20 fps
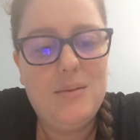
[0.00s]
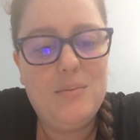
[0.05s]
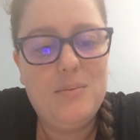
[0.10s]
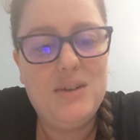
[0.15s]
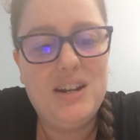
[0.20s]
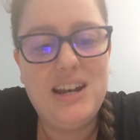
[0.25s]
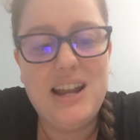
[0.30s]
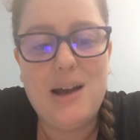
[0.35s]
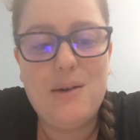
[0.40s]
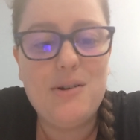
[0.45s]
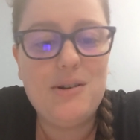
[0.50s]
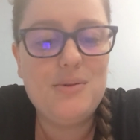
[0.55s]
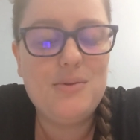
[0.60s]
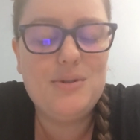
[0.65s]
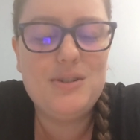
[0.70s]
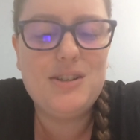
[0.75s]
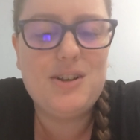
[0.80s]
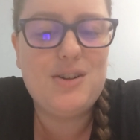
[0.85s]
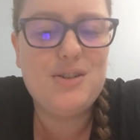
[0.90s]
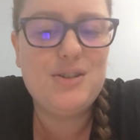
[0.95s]
But now it
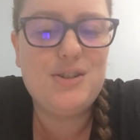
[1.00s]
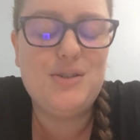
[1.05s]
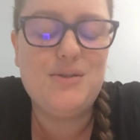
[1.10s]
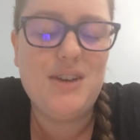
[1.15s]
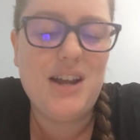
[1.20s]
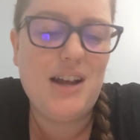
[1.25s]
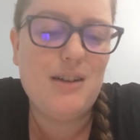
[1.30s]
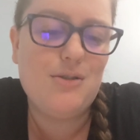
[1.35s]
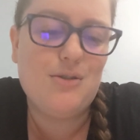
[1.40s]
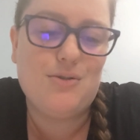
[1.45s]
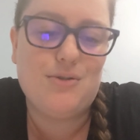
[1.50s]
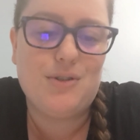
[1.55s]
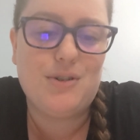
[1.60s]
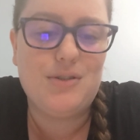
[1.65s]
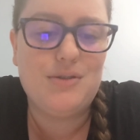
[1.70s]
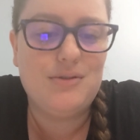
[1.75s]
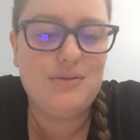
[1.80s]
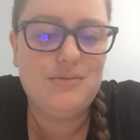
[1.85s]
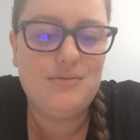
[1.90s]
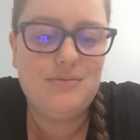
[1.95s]
was all too
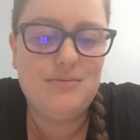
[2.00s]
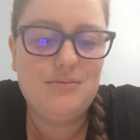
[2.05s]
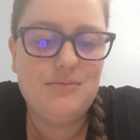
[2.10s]
natural.